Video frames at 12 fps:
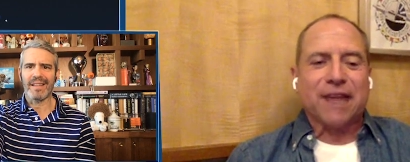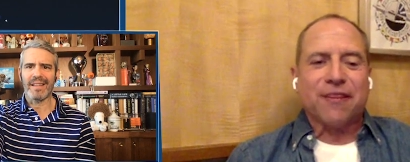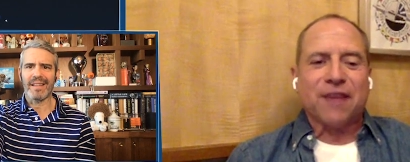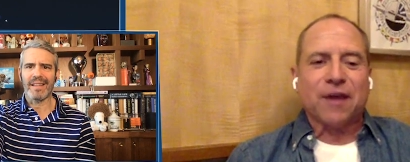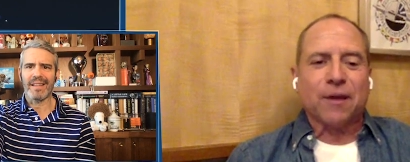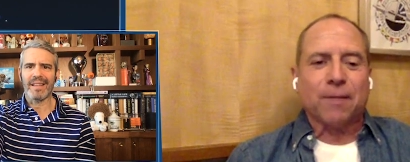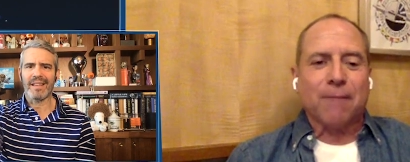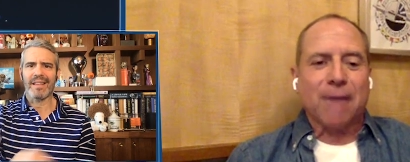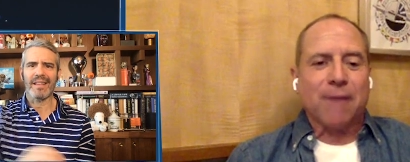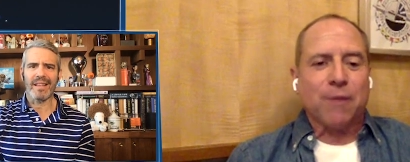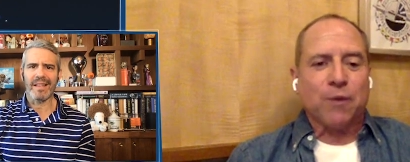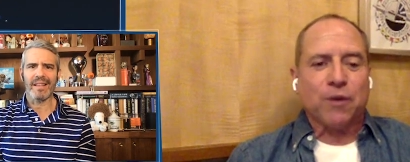Speaker 1: I think
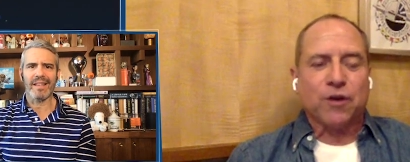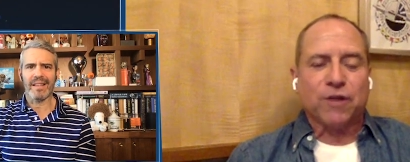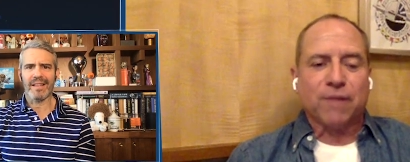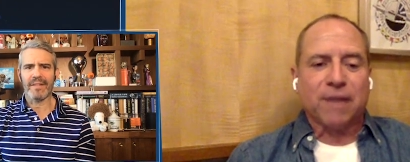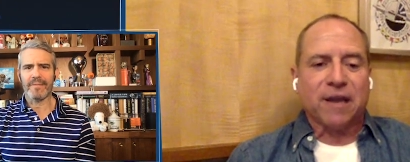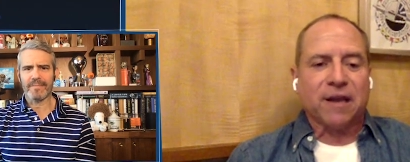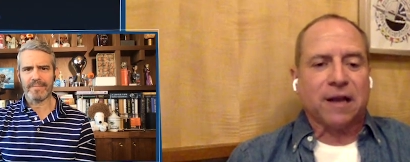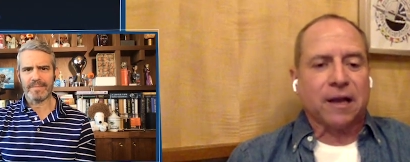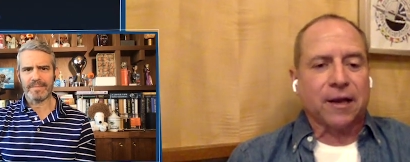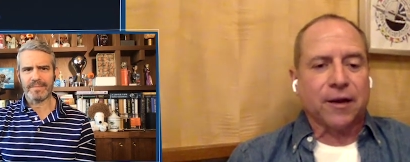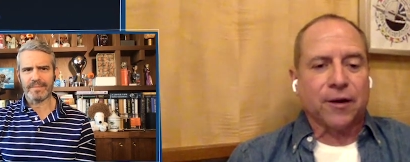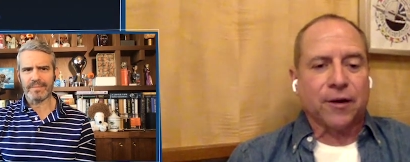maybe we could have made it
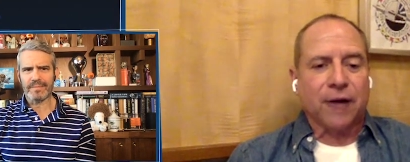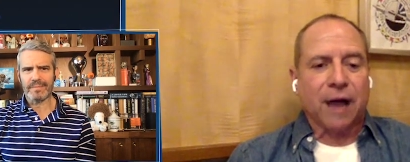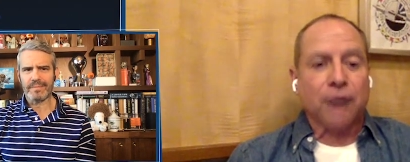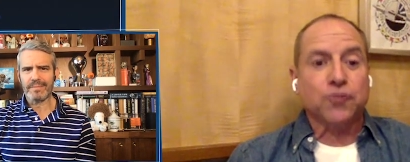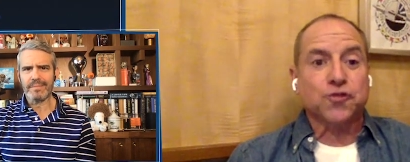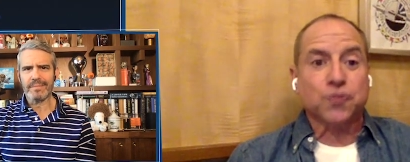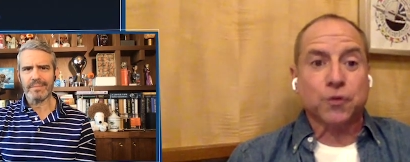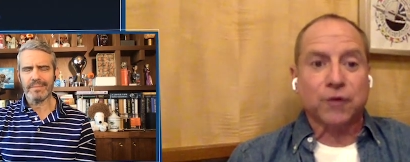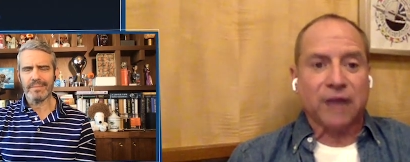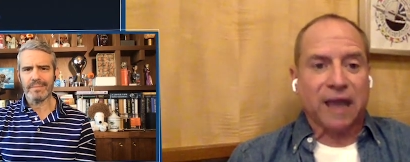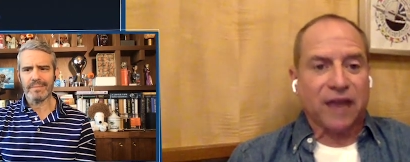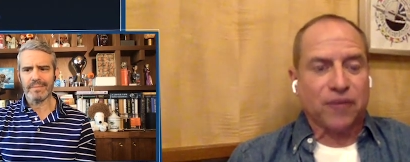clearer how
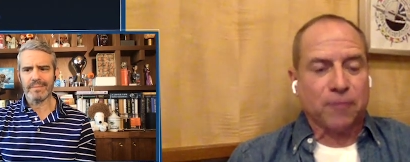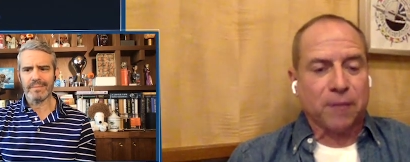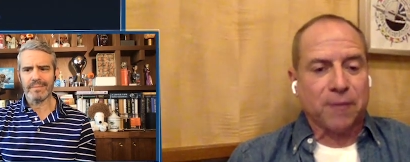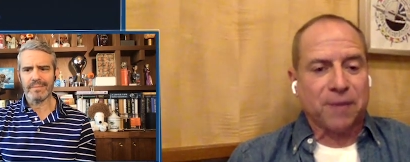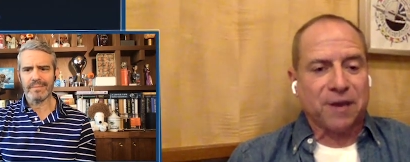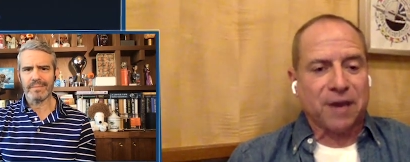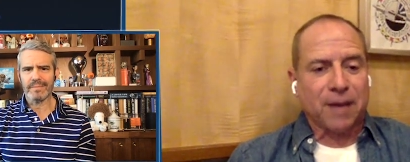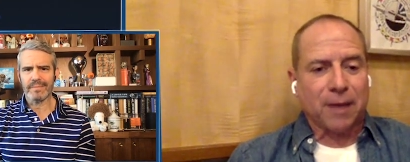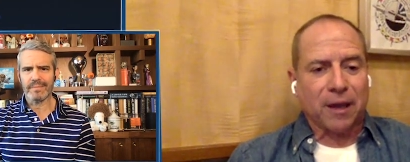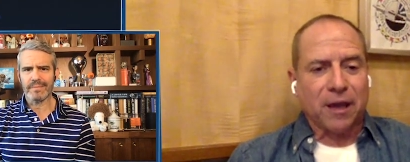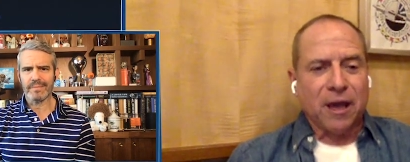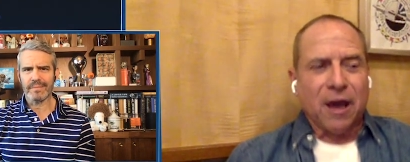soon the guests might be
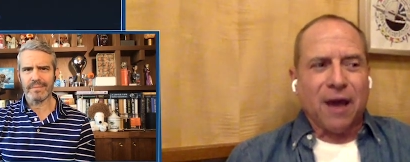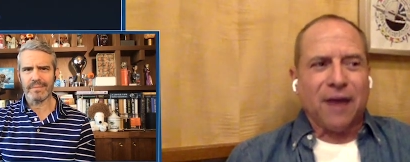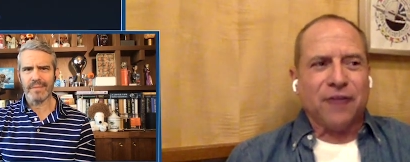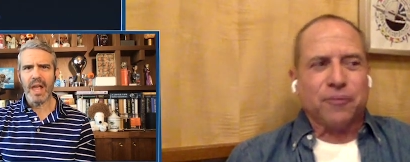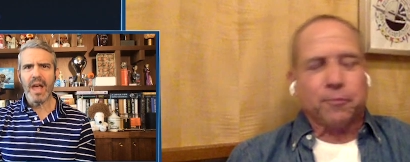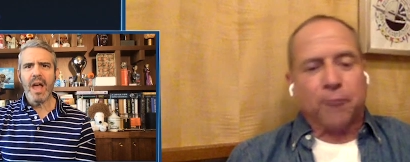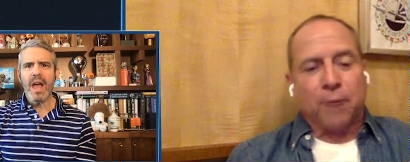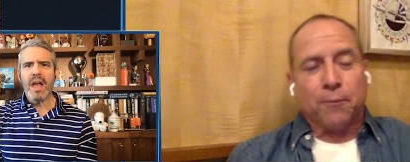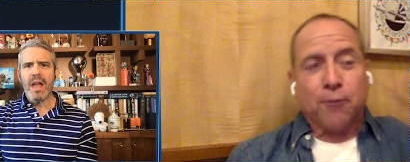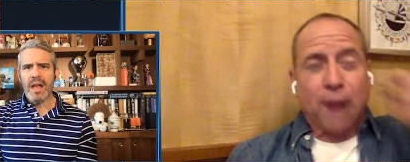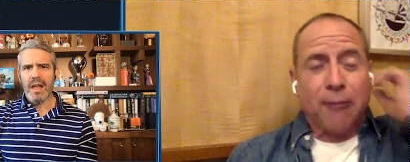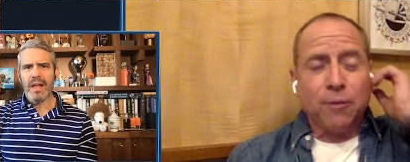coming. It's,
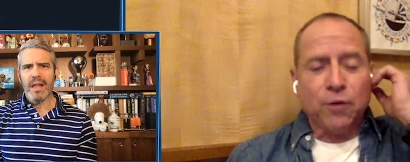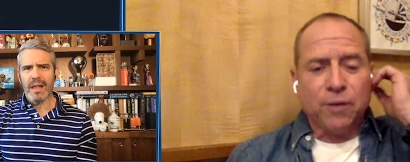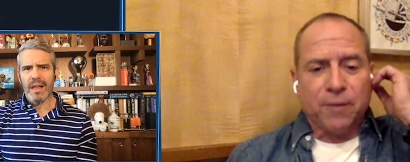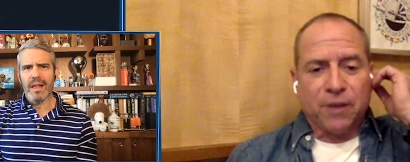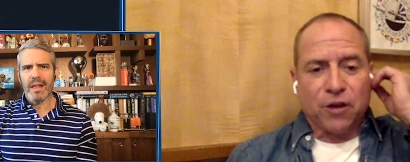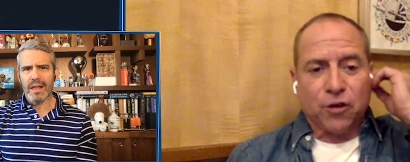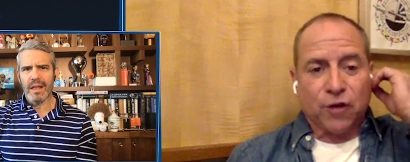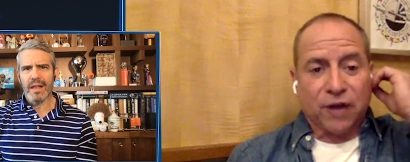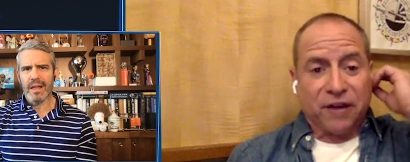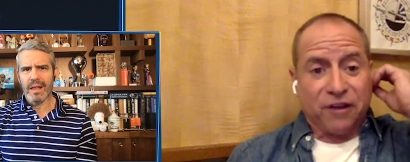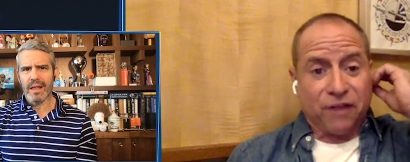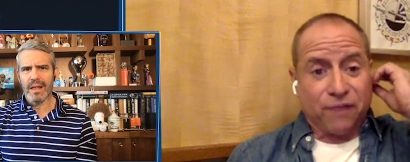it probably would have been a good
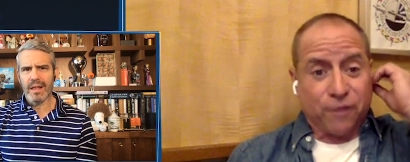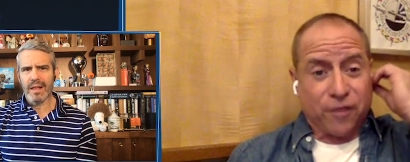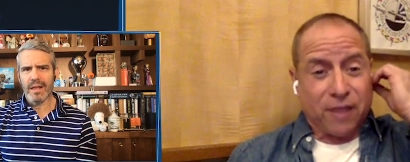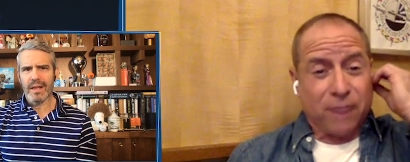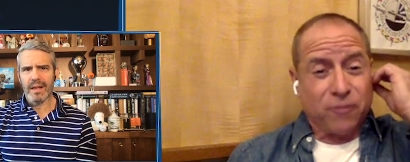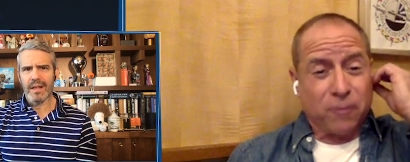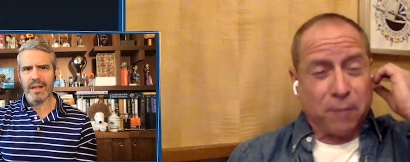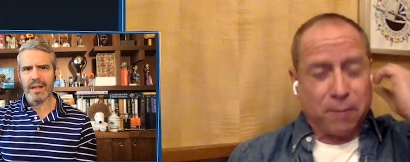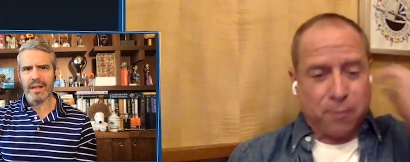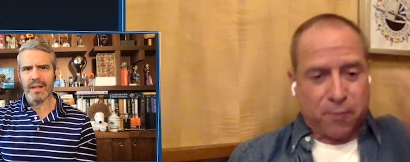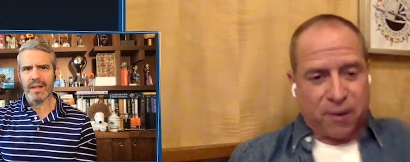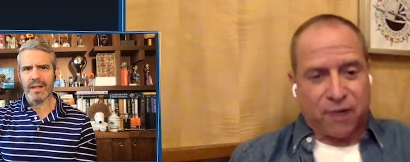idea for them to be
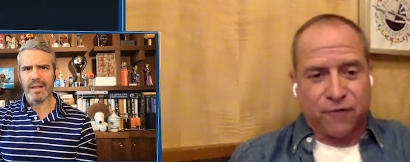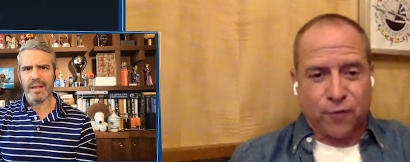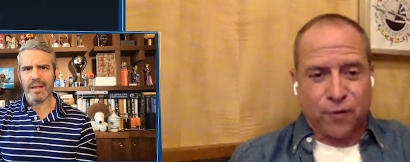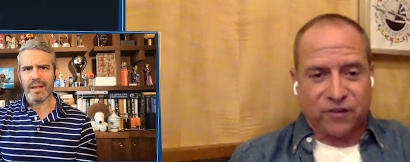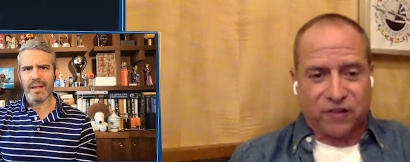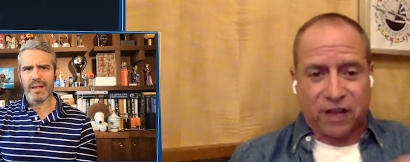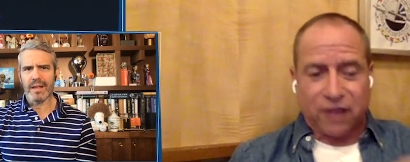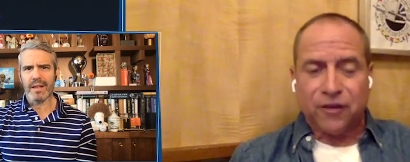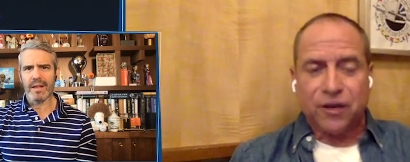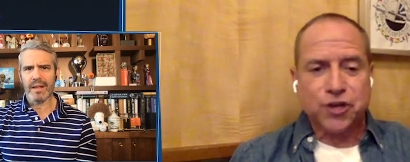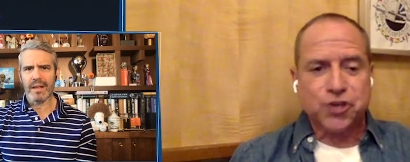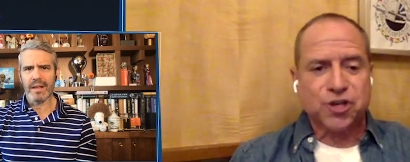prepared for it, taking
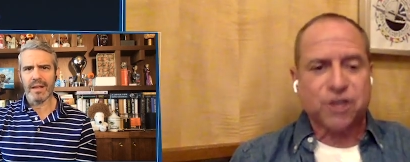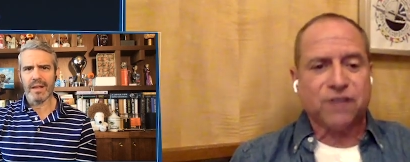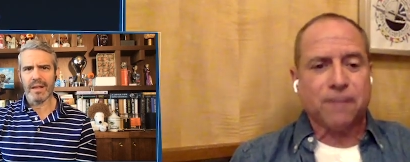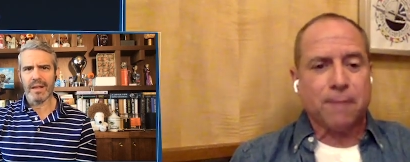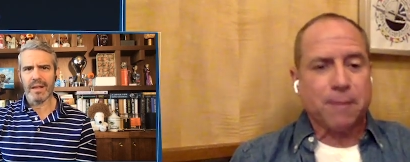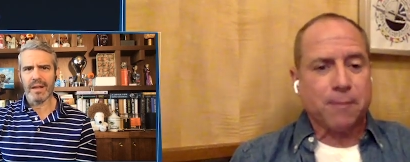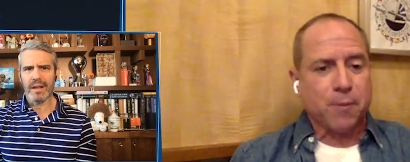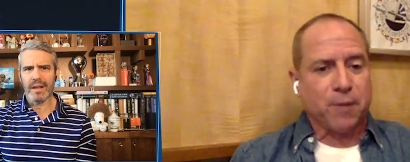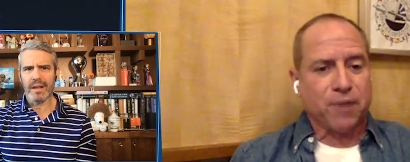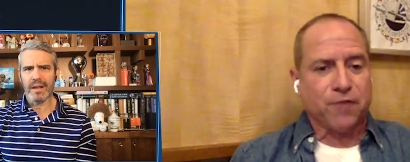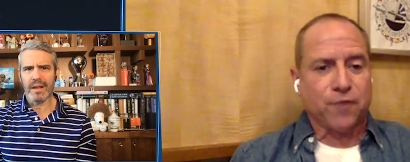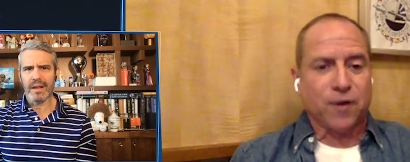the initiative and be
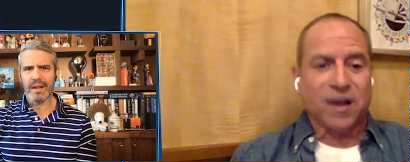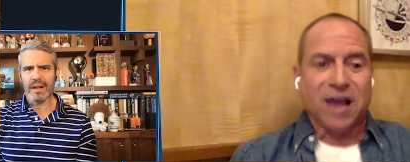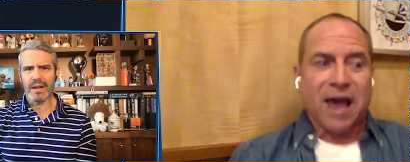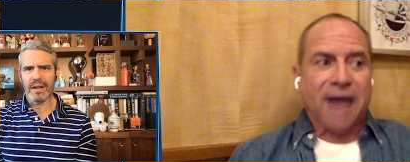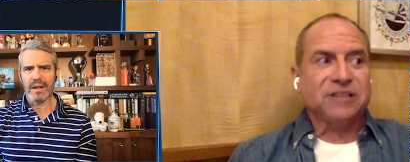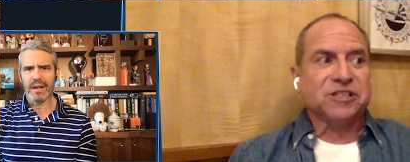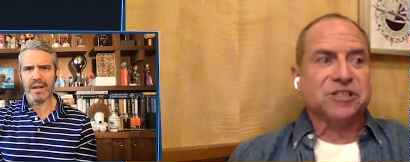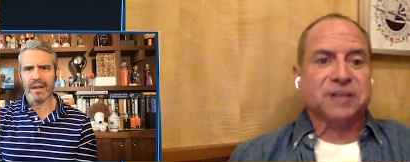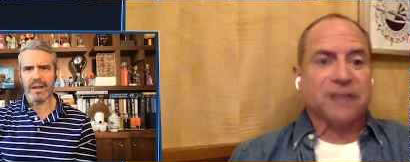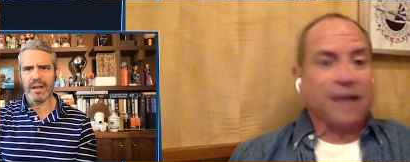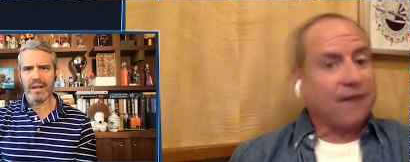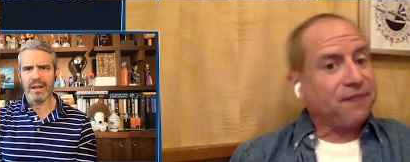prepared for it, and
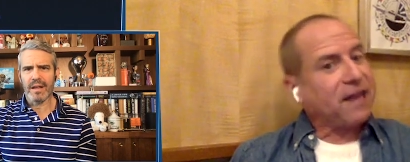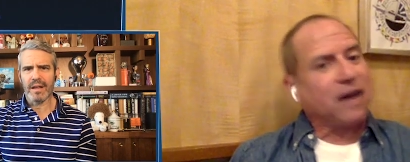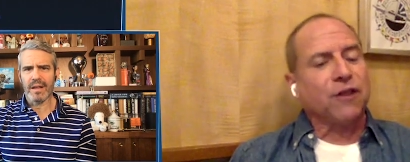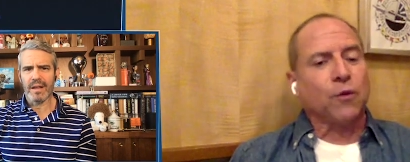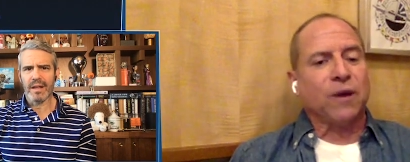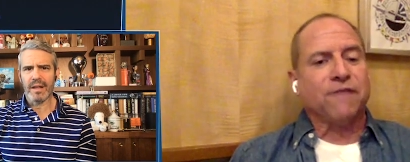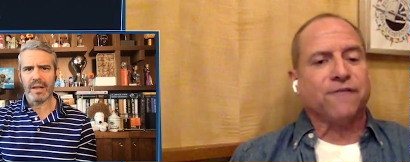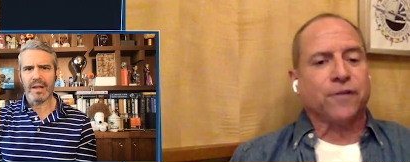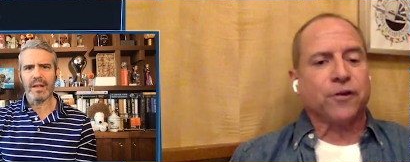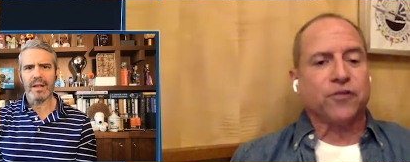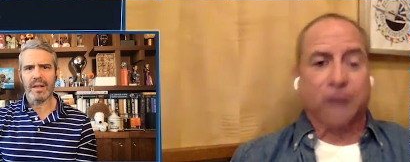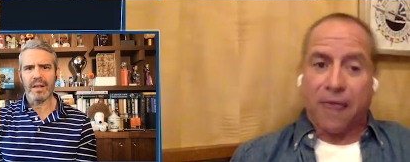just get that out of the way
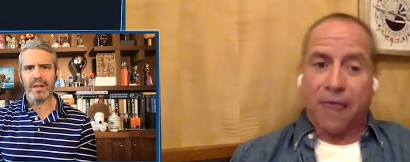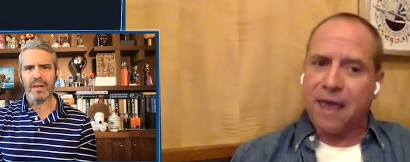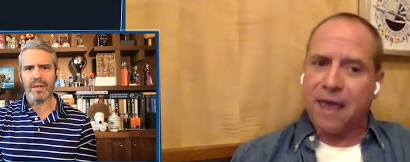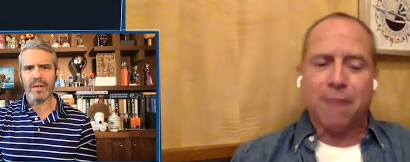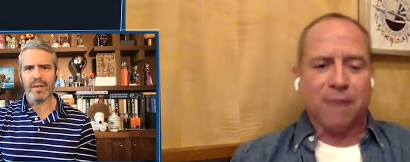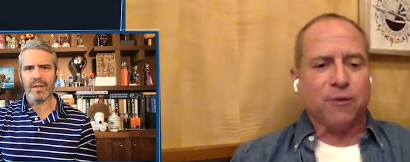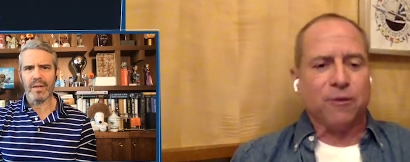first, and then maybe